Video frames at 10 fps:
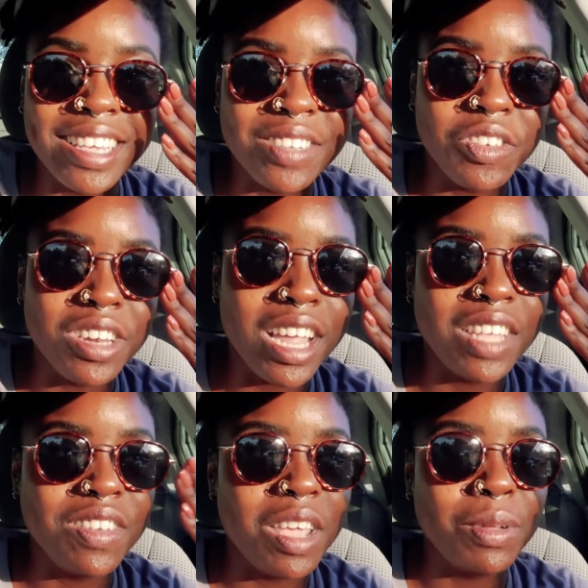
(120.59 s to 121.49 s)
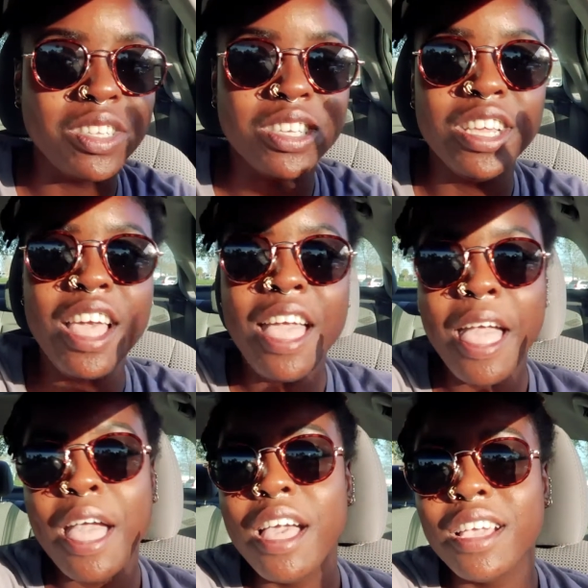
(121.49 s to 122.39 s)
Because if you're not even able to,
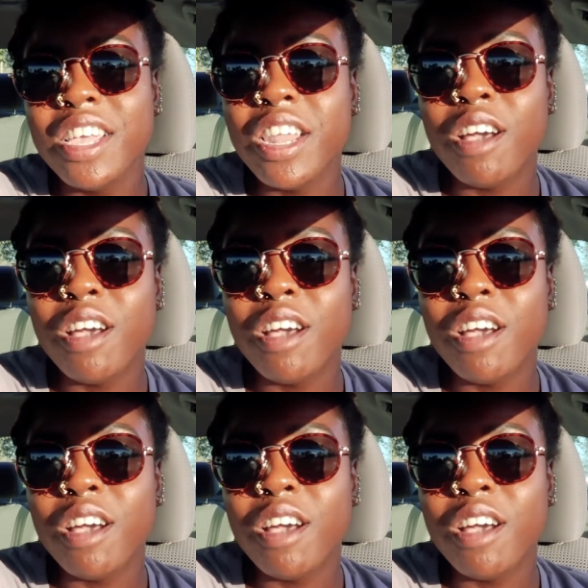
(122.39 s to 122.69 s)
you